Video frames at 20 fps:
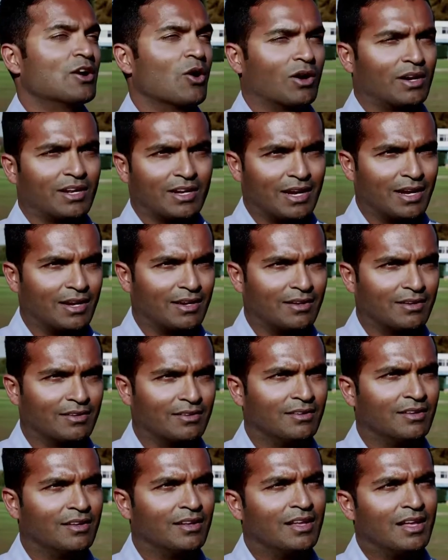got in India,
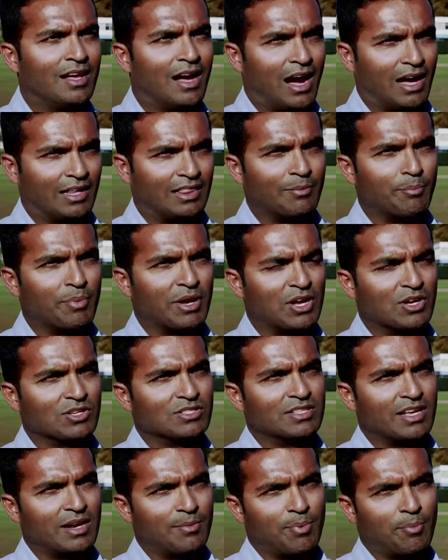I think because
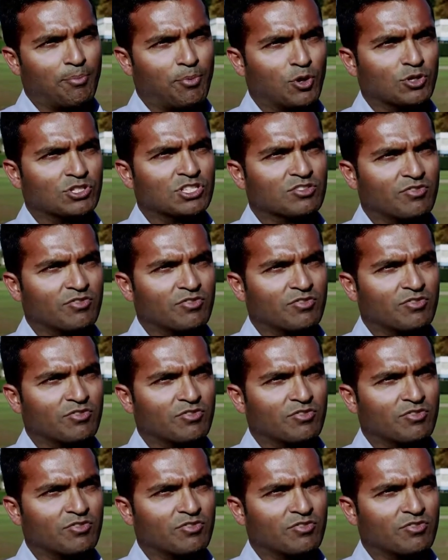their approach